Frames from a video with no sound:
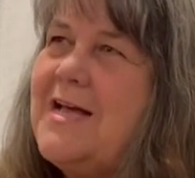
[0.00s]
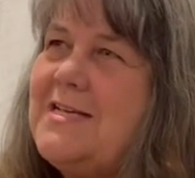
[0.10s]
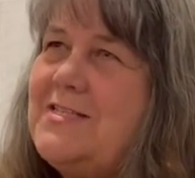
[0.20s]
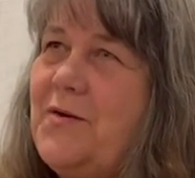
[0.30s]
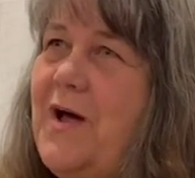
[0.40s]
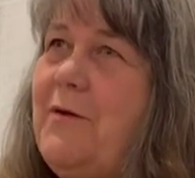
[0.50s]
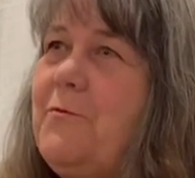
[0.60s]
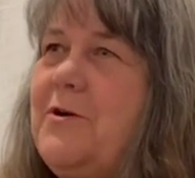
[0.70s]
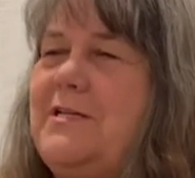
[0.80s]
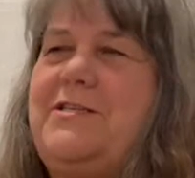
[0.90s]
So I
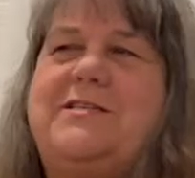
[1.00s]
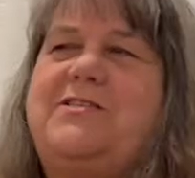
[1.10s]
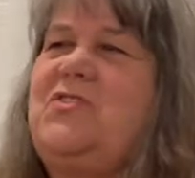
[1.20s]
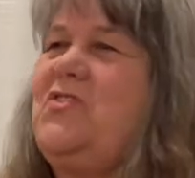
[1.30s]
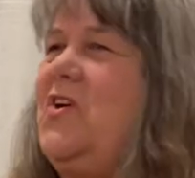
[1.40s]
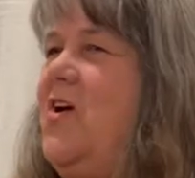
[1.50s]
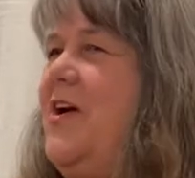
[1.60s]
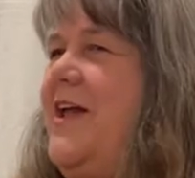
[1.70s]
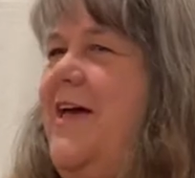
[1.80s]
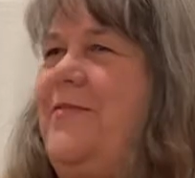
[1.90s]
want to just
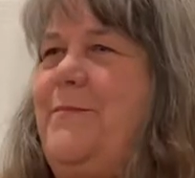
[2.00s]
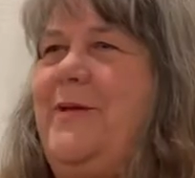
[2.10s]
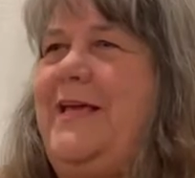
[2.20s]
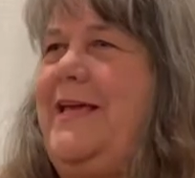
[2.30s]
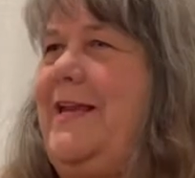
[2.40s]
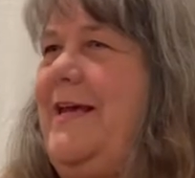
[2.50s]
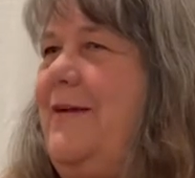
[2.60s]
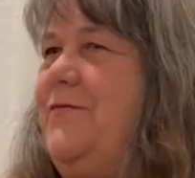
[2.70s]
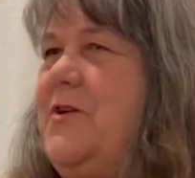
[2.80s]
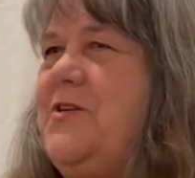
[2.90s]
start at the
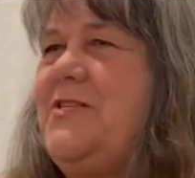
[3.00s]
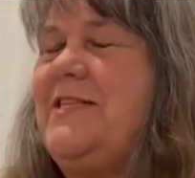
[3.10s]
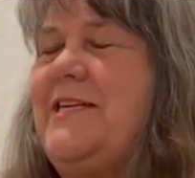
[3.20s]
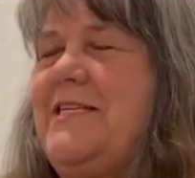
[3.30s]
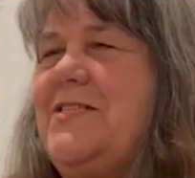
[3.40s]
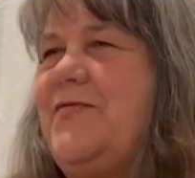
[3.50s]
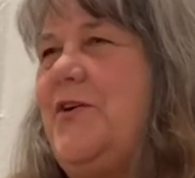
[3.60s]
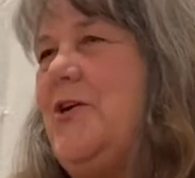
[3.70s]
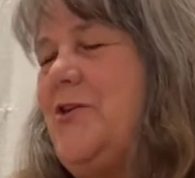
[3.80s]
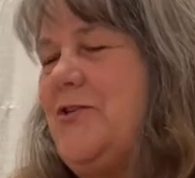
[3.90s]
beginning. First things
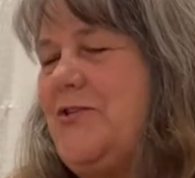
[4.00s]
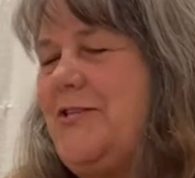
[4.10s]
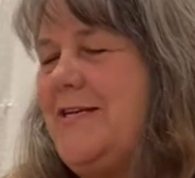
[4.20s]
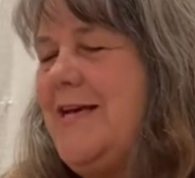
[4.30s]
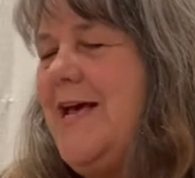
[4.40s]
first.